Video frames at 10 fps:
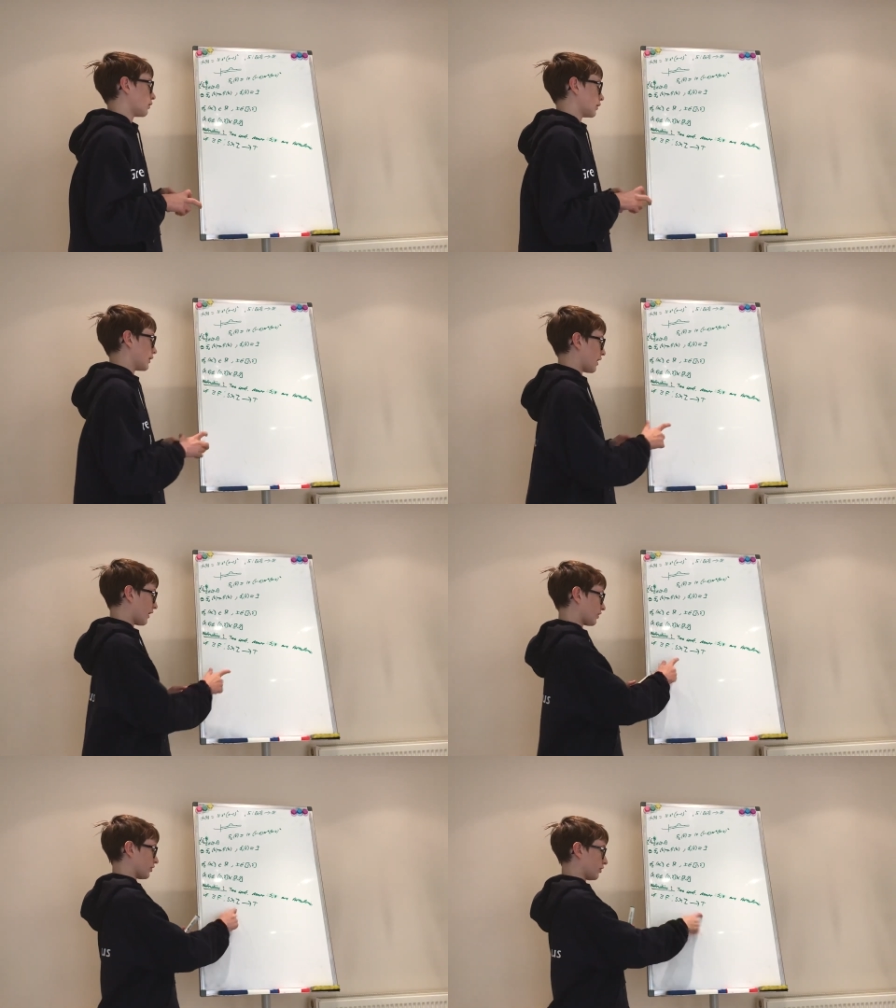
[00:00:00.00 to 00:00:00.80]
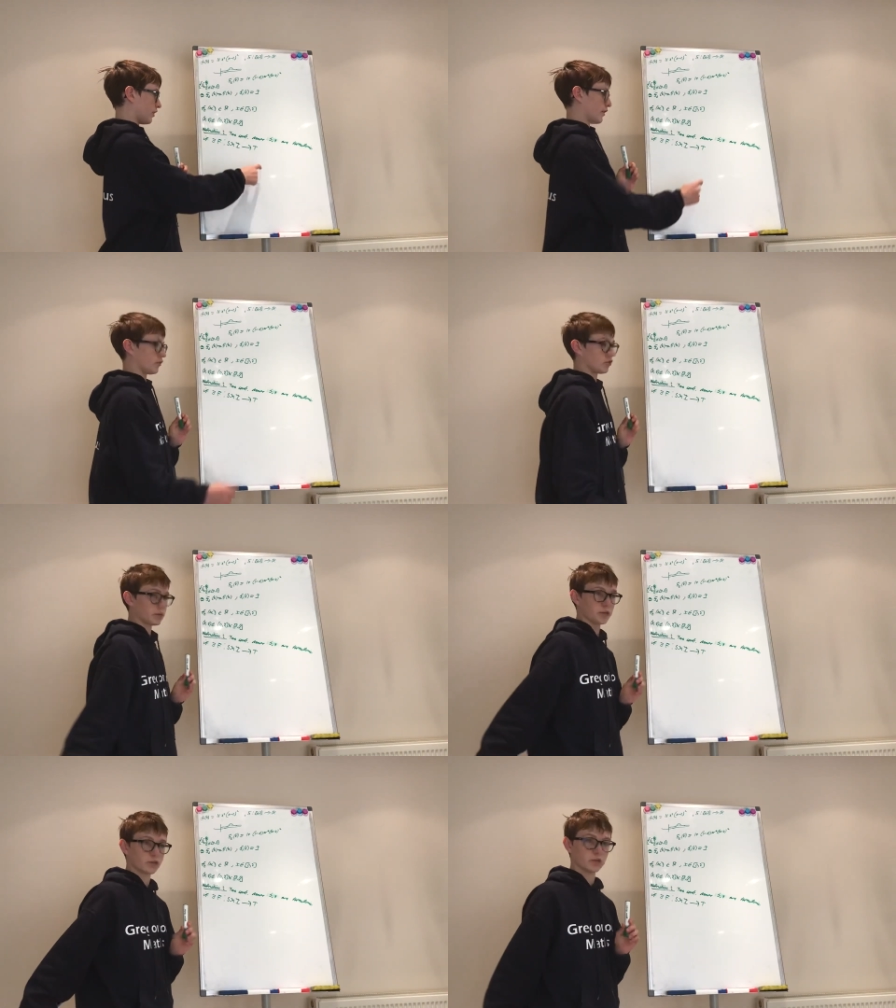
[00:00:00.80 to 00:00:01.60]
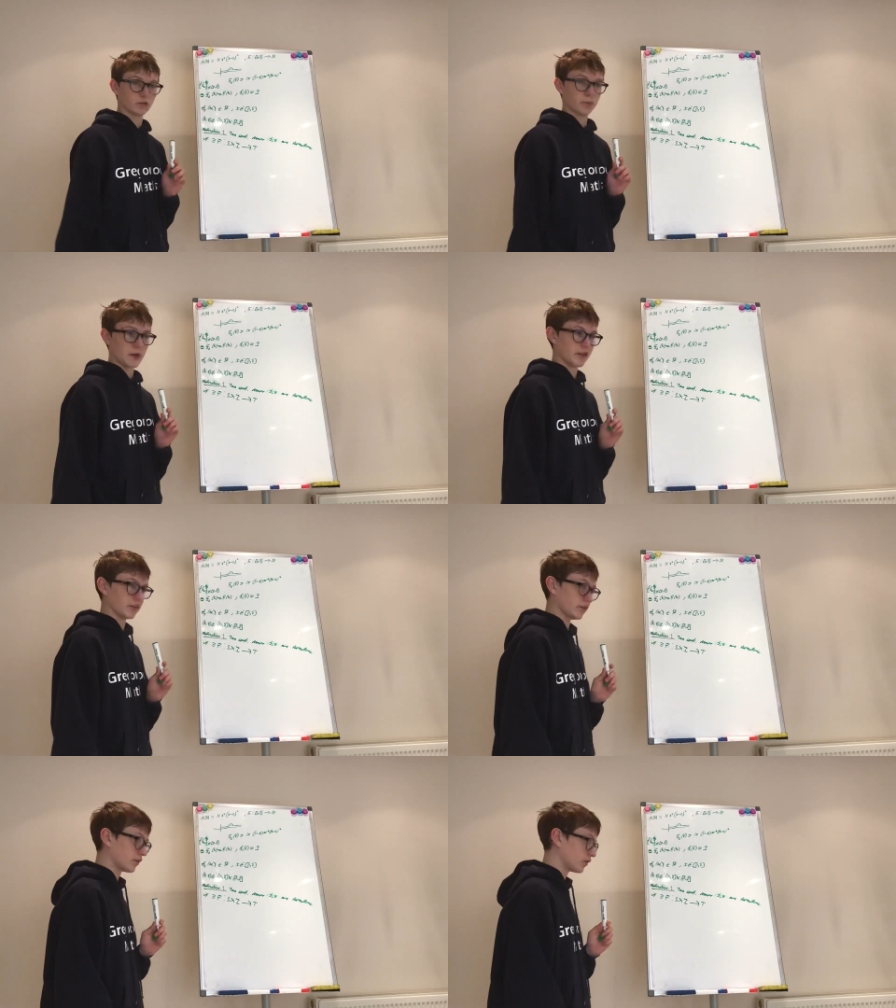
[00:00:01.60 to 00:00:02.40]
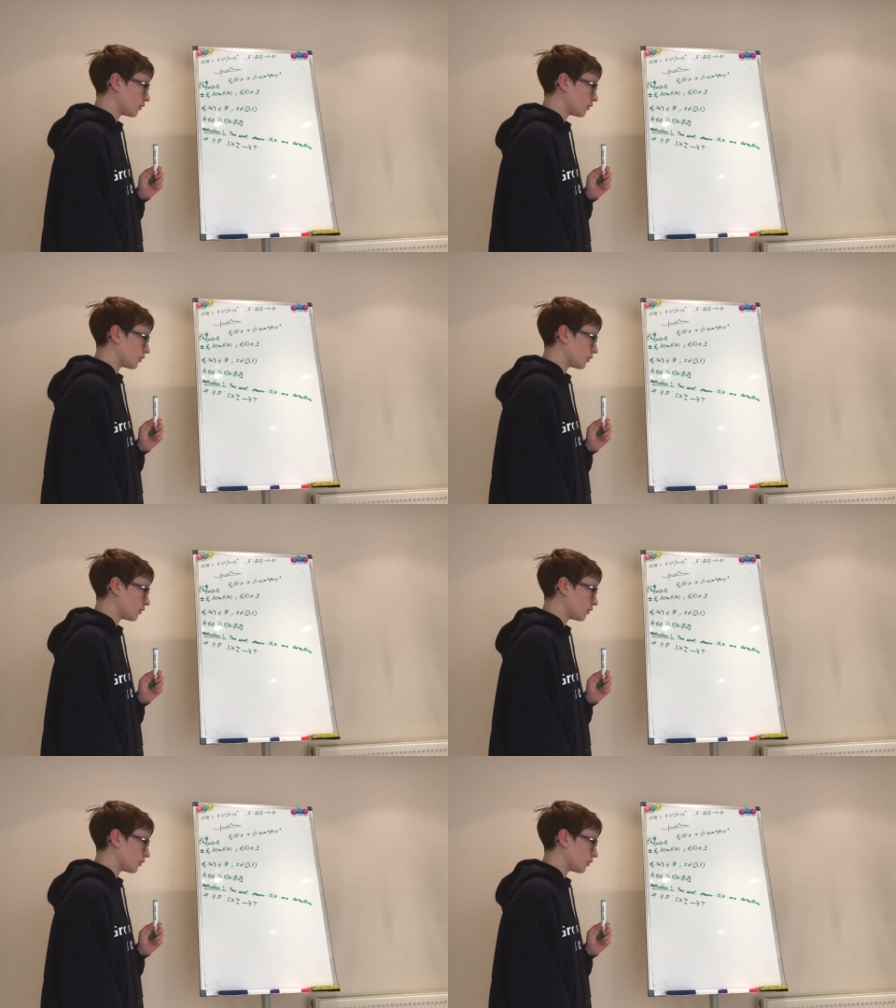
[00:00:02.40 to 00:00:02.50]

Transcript: And S and T are topological spaces.